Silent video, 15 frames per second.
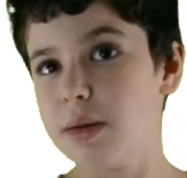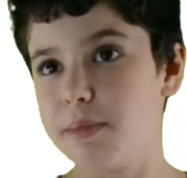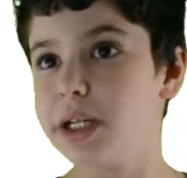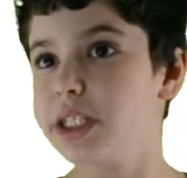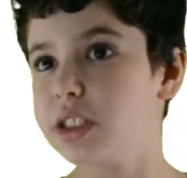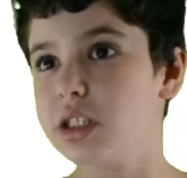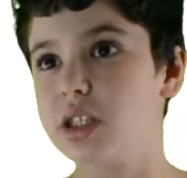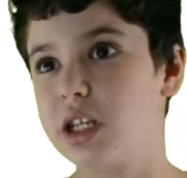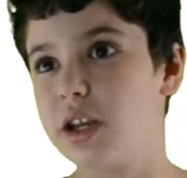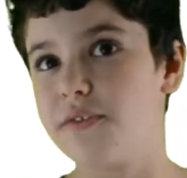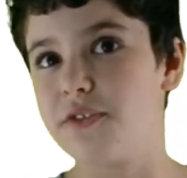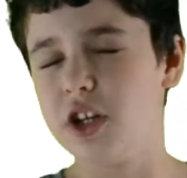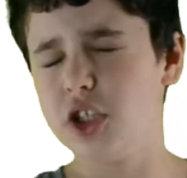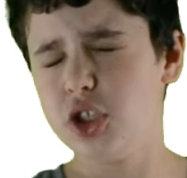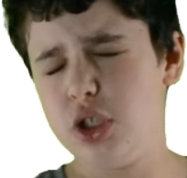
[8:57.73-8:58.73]
based on the
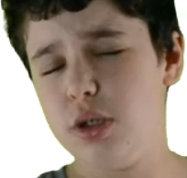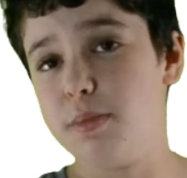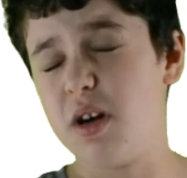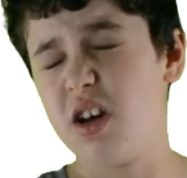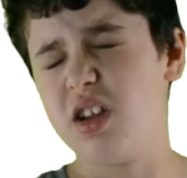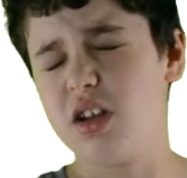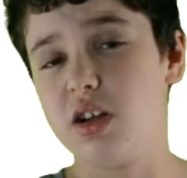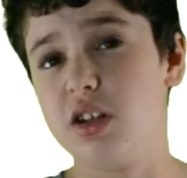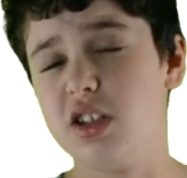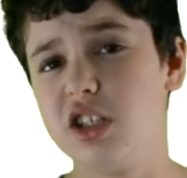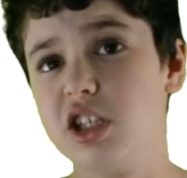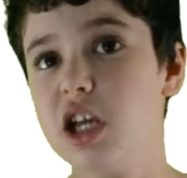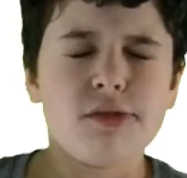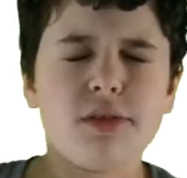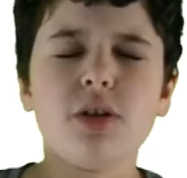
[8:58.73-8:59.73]
definition of polygons.
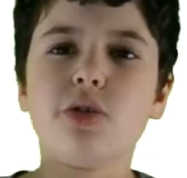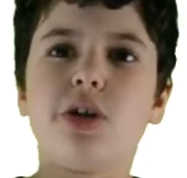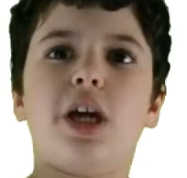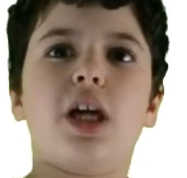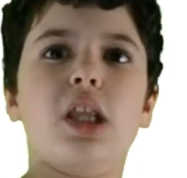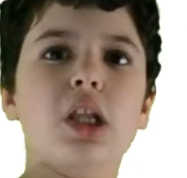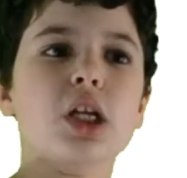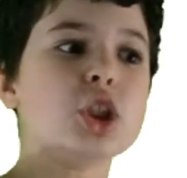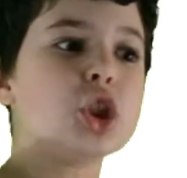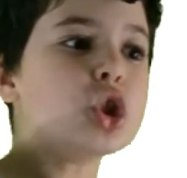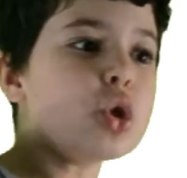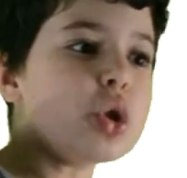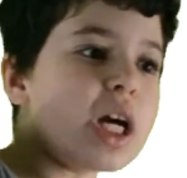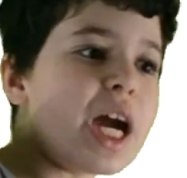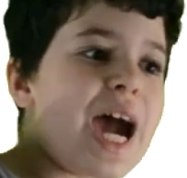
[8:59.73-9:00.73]
Okay, let's
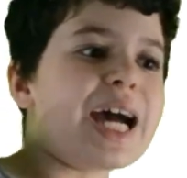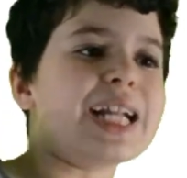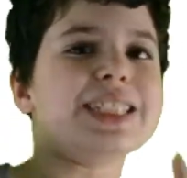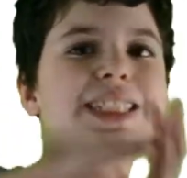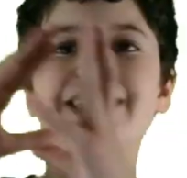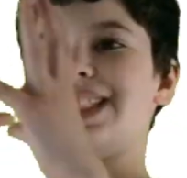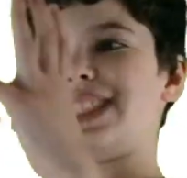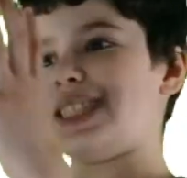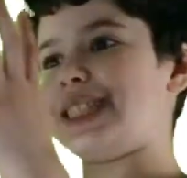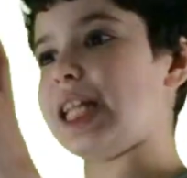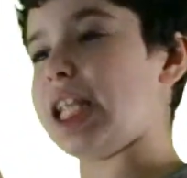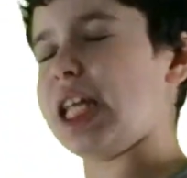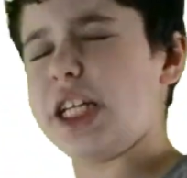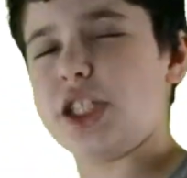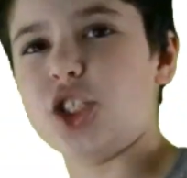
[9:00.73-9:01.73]
look at
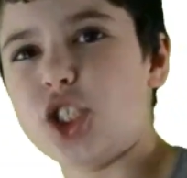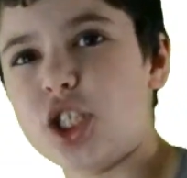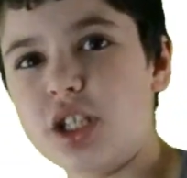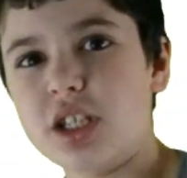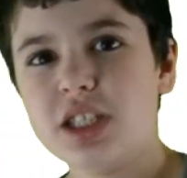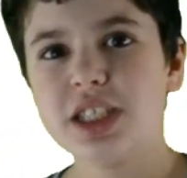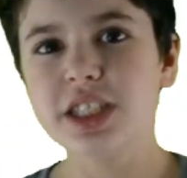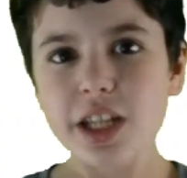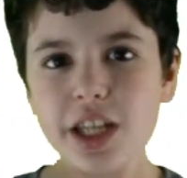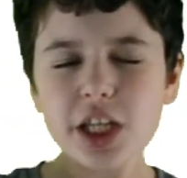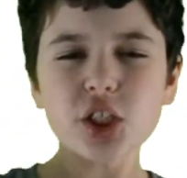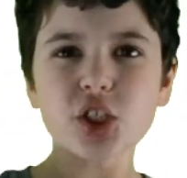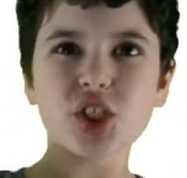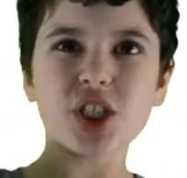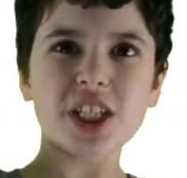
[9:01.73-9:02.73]
stellation.
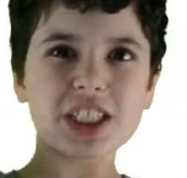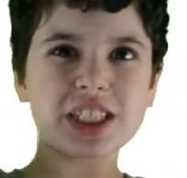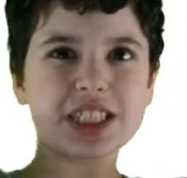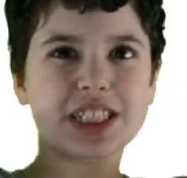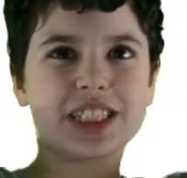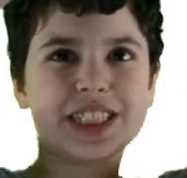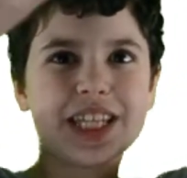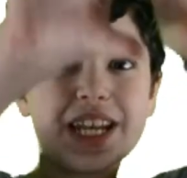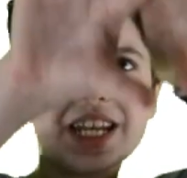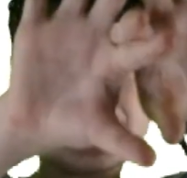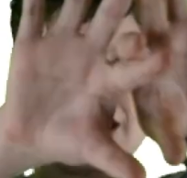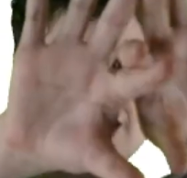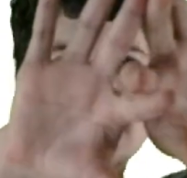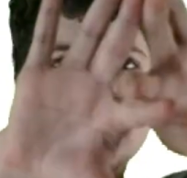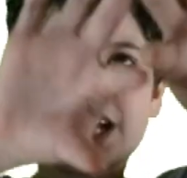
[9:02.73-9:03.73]
Stellation is extending the